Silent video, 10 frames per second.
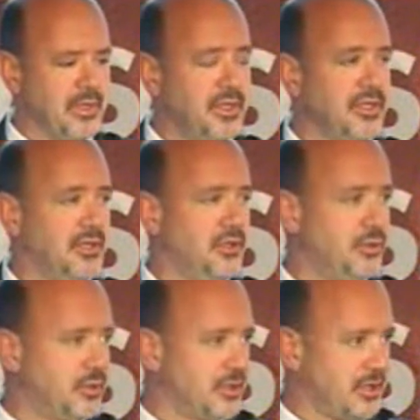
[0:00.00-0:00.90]
Engineering
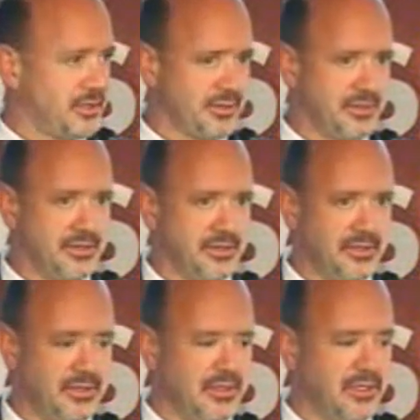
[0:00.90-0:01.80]
tool costs
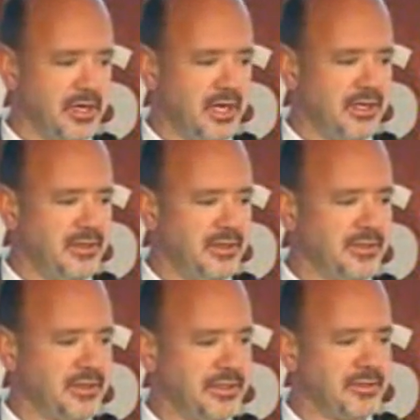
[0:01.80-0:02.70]
are higher in
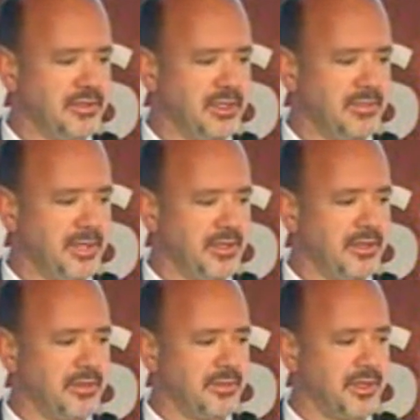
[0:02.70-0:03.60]
this country compared
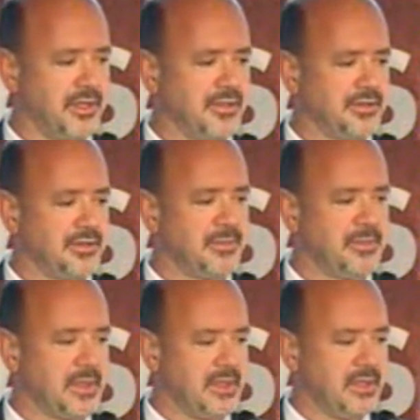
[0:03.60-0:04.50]
to other markets.
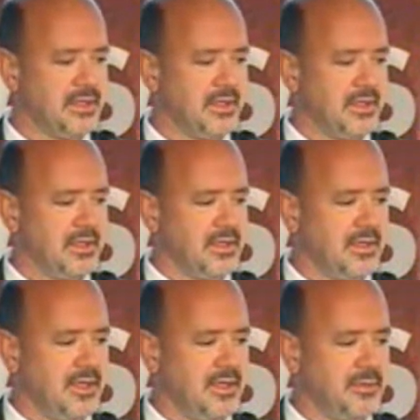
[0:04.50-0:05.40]

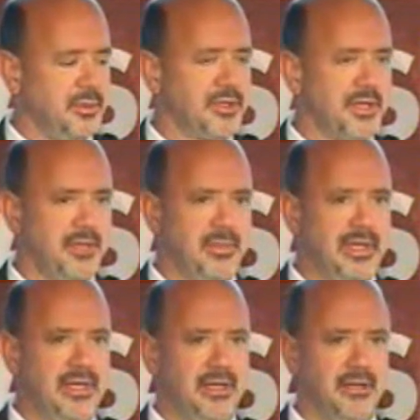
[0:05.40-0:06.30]
and real-time
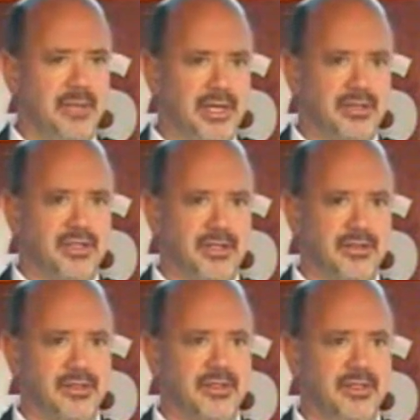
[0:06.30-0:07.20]
PDM access
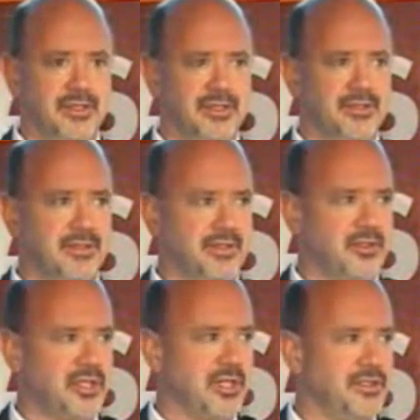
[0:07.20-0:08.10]

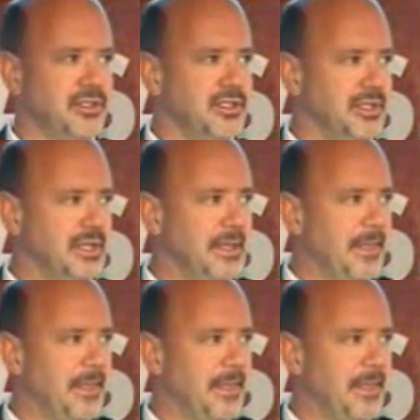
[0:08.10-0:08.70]
is challenging.